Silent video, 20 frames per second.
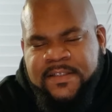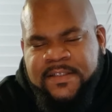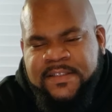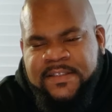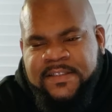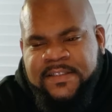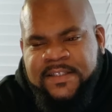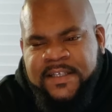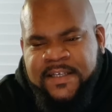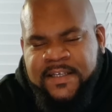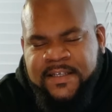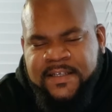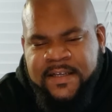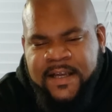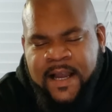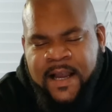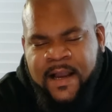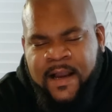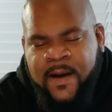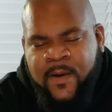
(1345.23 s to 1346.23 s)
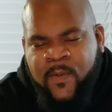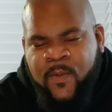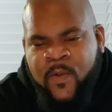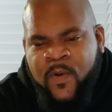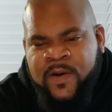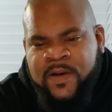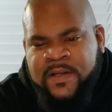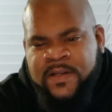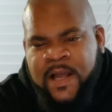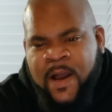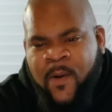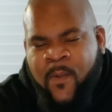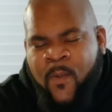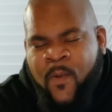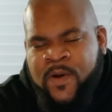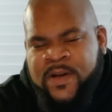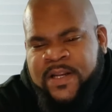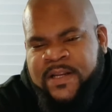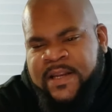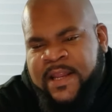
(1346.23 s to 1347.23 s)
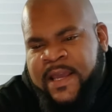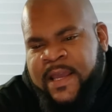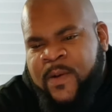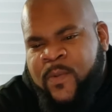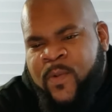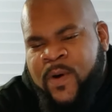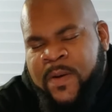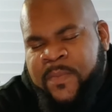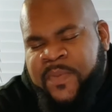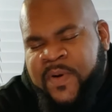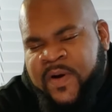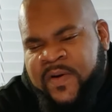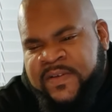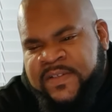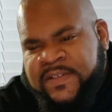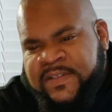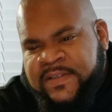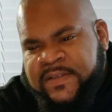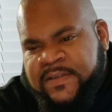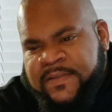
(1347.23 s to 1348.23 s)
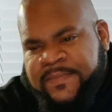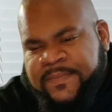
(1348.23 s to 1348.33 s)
shit. I want to name one person,